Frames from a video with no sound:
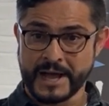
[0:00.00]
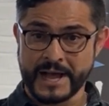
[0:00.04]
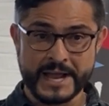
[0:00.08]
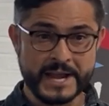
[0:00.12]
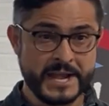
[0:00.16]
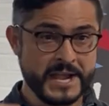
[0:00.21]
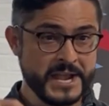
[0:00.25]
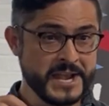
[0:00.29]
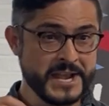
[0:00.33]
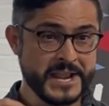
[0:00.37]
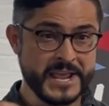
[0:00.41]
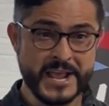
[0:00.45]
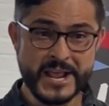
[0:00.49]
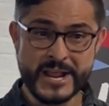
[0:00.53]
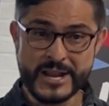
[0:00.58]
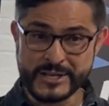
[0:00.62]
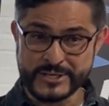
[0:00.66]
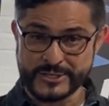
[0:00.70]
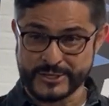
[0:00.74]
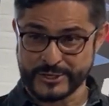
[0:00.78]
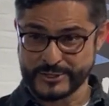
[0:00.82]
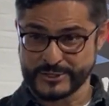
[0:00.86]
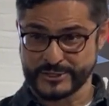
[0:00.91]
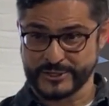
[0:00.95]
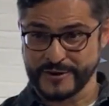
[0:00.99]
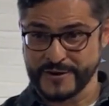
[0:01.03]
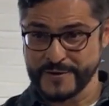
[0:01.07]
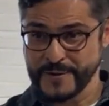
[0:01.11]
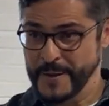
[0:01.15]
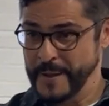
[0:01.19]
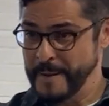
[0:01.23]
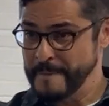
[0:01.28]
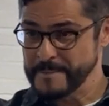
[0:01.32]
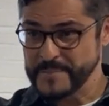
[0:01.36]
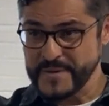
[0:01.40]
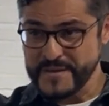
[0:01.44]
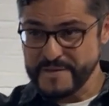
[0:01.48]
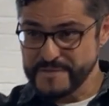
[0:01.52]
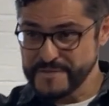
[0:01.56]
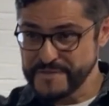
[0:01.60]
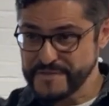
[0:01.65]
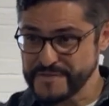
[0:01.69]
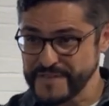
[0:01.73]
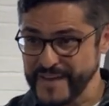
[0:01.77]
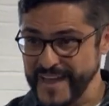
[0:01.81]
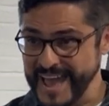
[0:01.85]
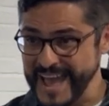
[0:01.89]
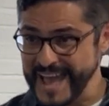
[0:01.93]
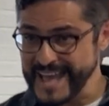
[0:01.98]
I need you to be
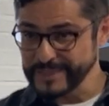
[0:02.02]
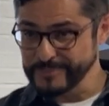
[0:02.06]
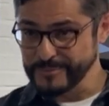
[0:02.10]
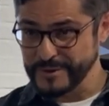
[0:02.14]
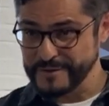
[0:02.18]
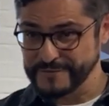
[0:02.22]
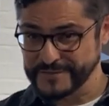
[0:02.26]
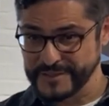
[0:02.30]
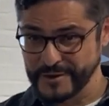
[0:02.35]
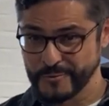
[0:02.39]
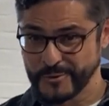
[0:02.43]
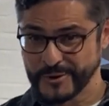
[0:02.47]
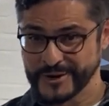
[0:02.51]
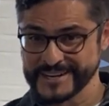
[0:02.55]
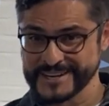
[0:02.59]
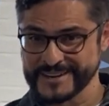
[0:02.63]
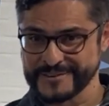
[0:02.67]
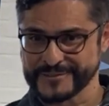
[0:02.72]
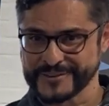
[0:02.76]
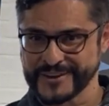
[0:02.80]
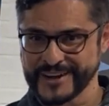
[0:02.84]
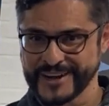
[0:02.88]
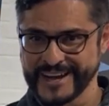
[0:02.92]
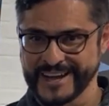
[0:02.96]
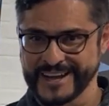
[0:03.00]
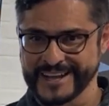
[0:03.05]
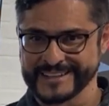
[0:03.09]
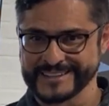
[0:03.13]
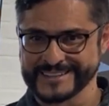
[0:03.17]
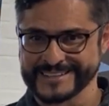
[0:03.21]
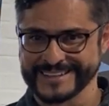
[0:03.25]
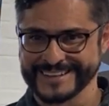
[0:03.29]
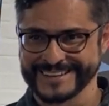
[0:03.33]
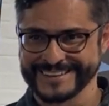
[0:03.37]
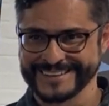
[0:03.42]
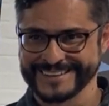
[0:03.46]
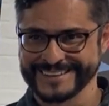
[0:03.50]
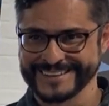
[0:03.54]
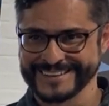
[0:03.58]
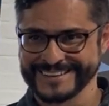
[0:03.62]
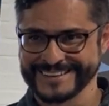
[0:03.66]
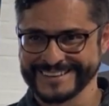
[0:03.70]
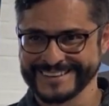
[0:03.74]
fed with the Word of God.